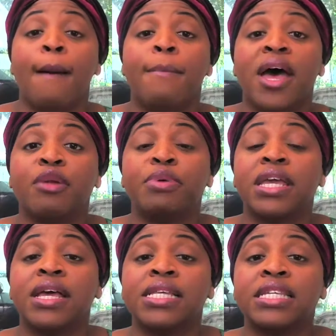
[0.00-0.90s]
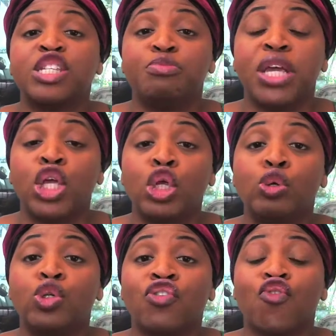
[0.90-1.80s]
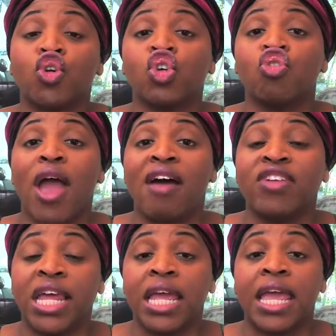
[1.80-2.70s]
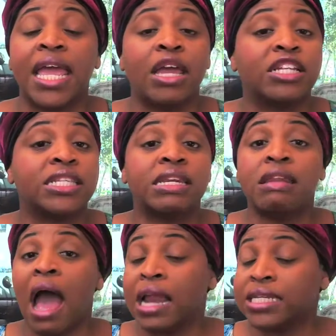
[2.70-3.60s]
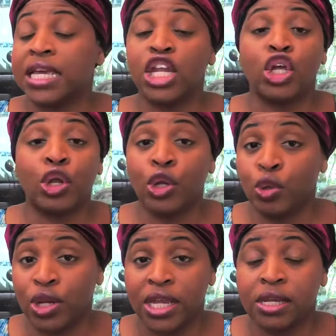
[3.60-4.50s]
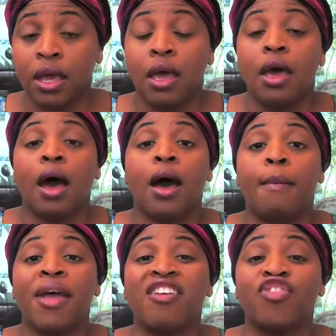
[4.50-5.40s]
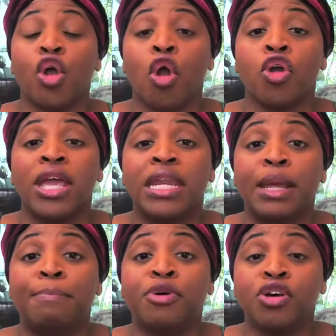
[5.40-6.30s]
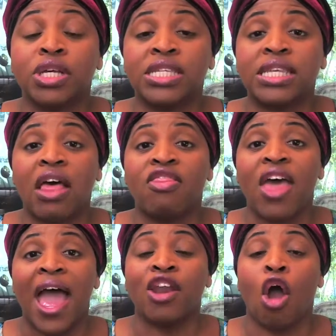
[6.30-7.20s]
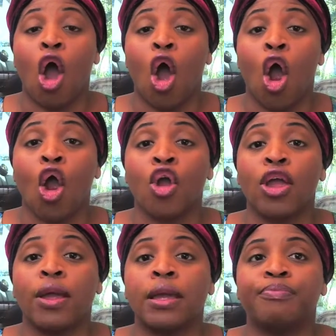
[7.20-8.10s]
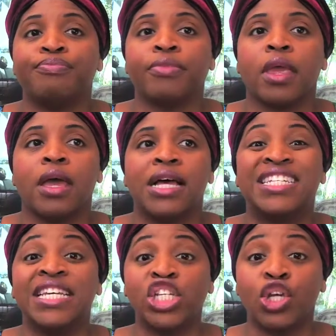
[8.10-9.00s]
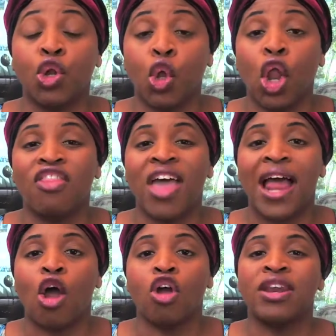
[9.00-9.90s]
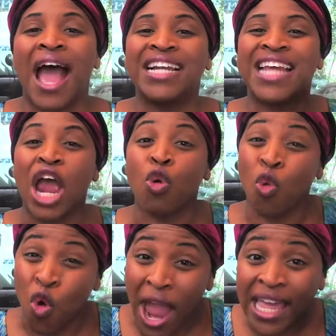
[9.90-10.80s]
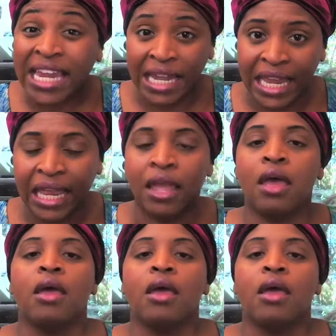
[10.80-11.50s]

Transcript: but because it's being used for traveling, it's not included. If there are any books that are additional, that are not directly